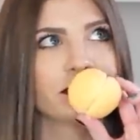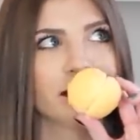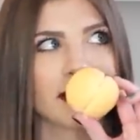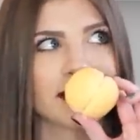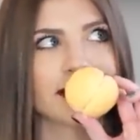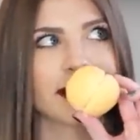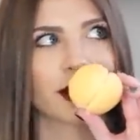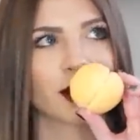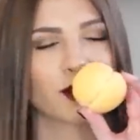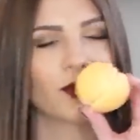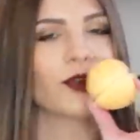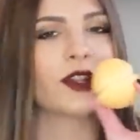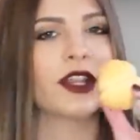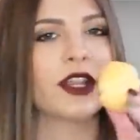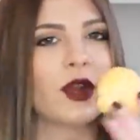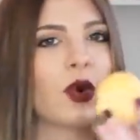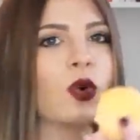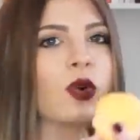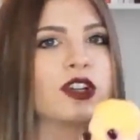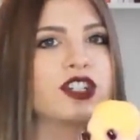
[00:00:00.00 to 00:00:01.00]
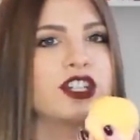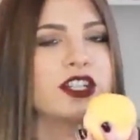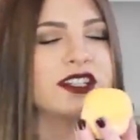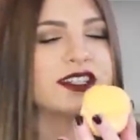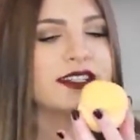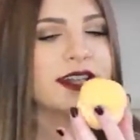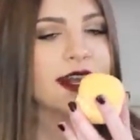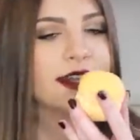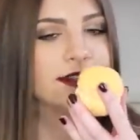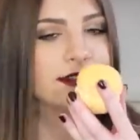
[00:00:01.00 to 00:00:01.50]
It's like a really orangey
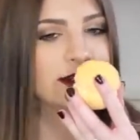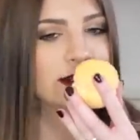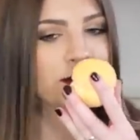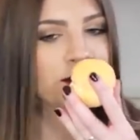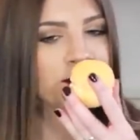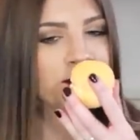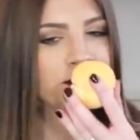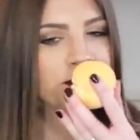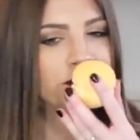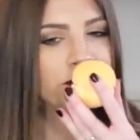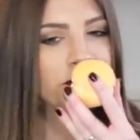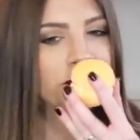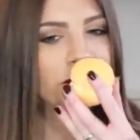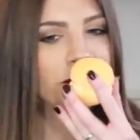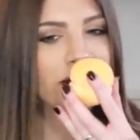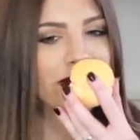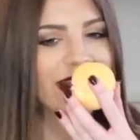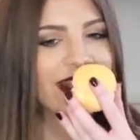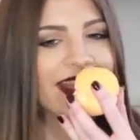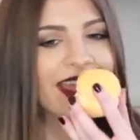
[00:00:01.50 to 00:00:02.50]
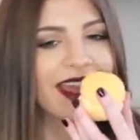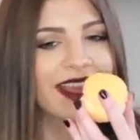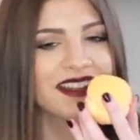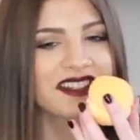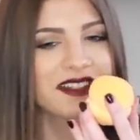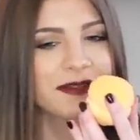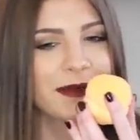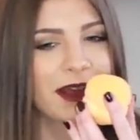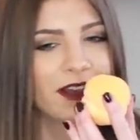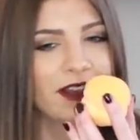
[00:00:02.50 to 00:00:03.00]
scent, but I can
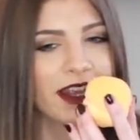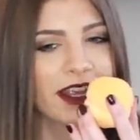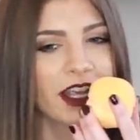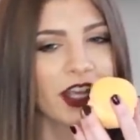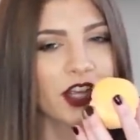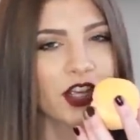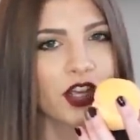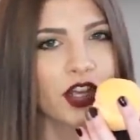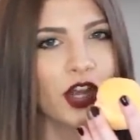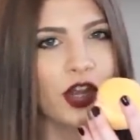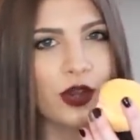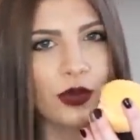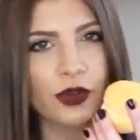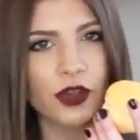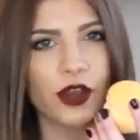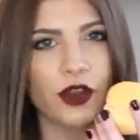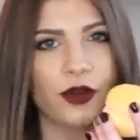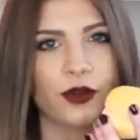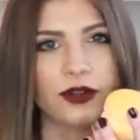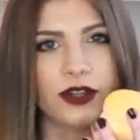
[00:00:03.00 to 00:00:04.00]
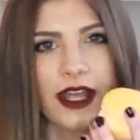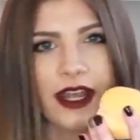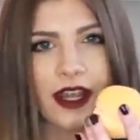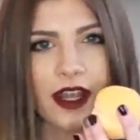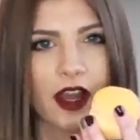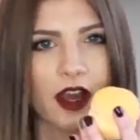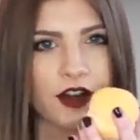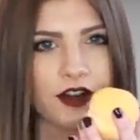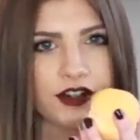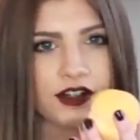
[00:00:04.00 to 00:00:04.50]
smell like a cocoa
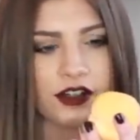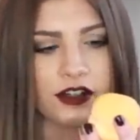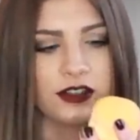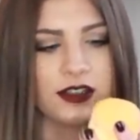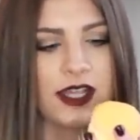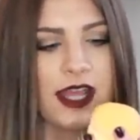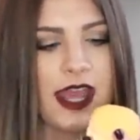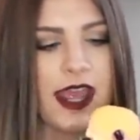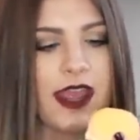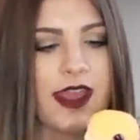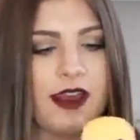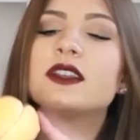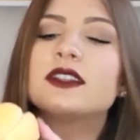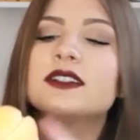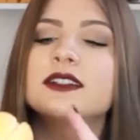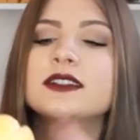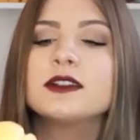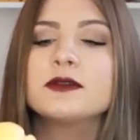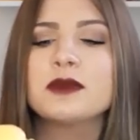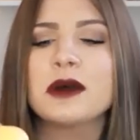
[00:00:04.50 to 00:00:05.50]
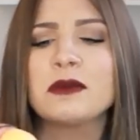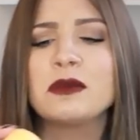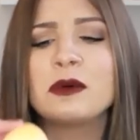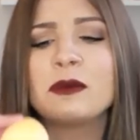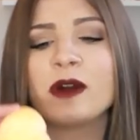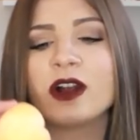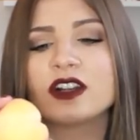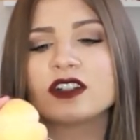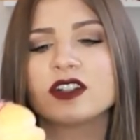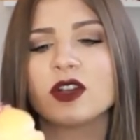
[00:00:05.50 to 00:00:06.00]
like underlay. This is a bubble
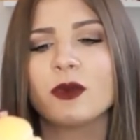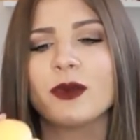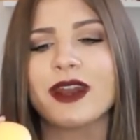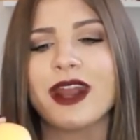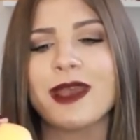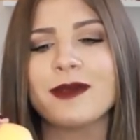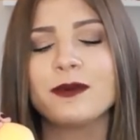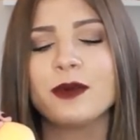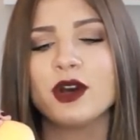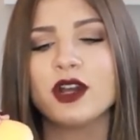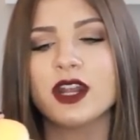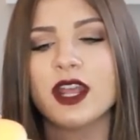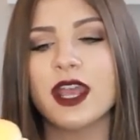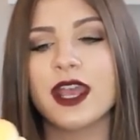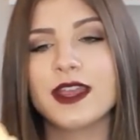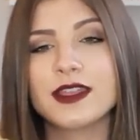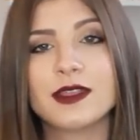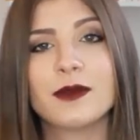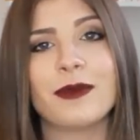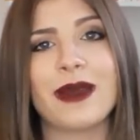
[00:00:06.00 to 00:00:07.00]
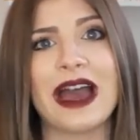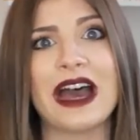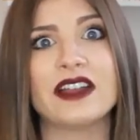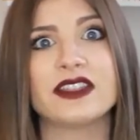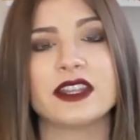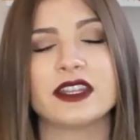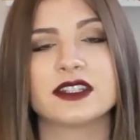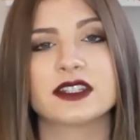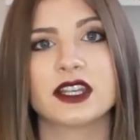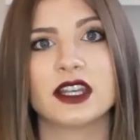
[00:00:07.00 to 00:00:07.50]
bar, so when I put it in the
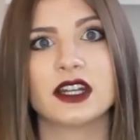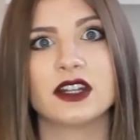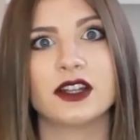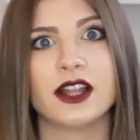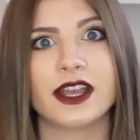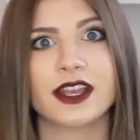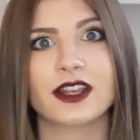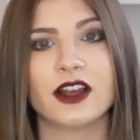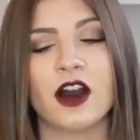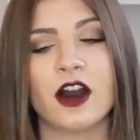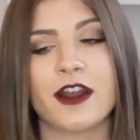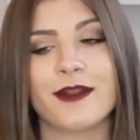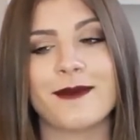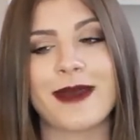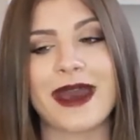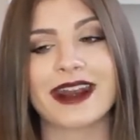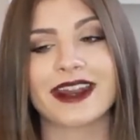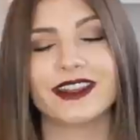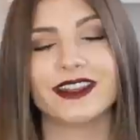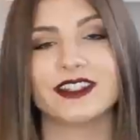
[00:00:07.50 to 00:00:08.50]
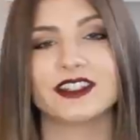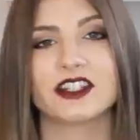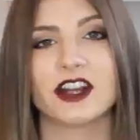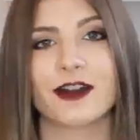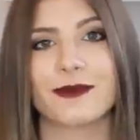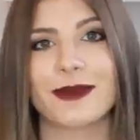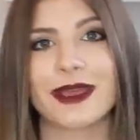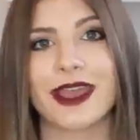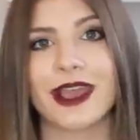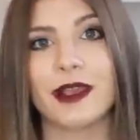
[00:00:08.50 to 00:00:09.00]
bath, it's gonna like automatically
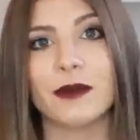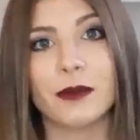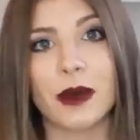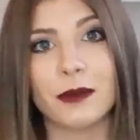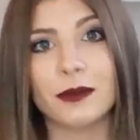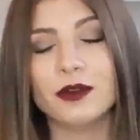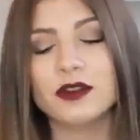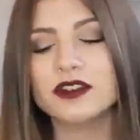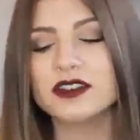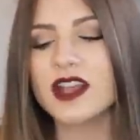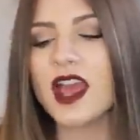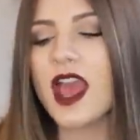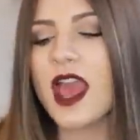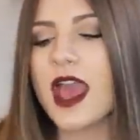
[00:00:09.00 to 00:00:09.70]
start making bubbles.